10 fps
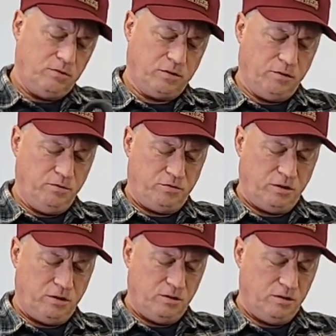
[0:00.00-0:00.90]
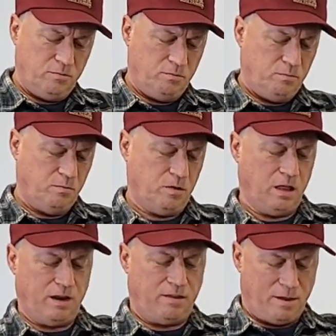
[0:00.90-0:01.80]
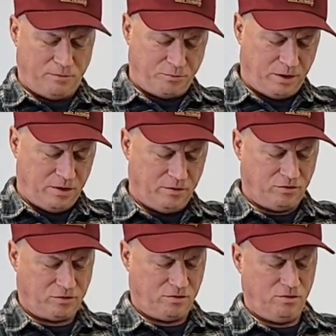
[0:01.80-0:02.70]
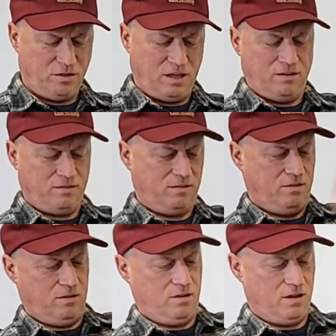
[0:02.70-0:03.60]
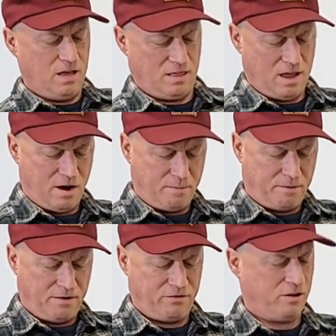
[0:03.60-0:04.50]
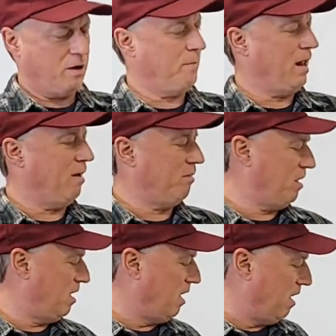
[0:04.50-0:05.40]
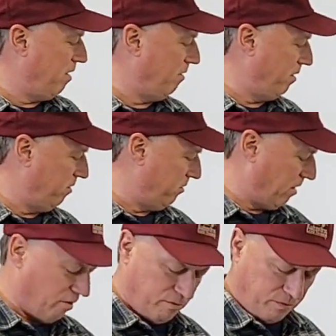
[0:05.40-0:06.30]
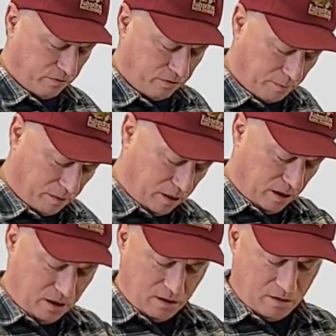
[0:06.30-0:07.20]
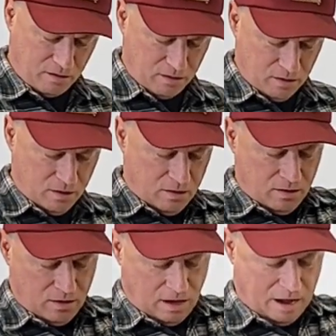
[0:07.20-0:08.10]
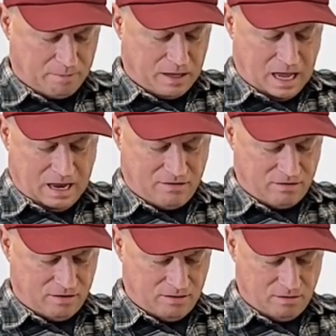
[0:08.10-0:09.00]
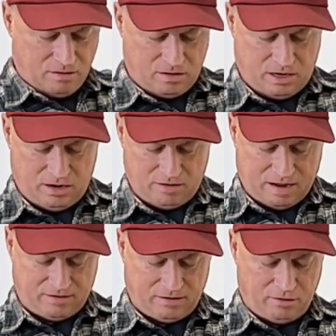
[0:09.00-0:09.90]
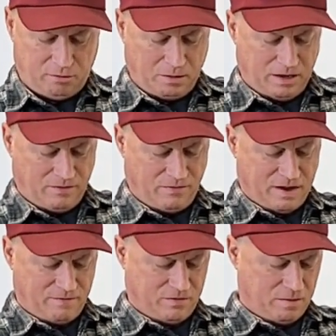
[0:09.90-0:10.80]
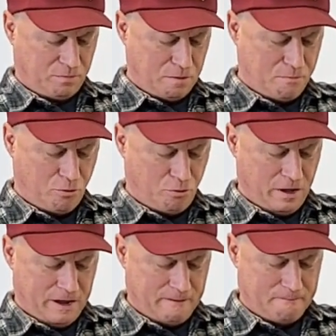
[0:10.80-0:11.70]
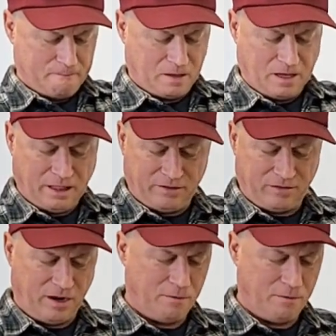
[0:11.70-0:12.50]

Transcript: solution? A lot of times when you unscrew these, you get the air pressure coming out and you can get it on yourself, some of the application. Here it has a little bleeder valve. Simply pull that, it lets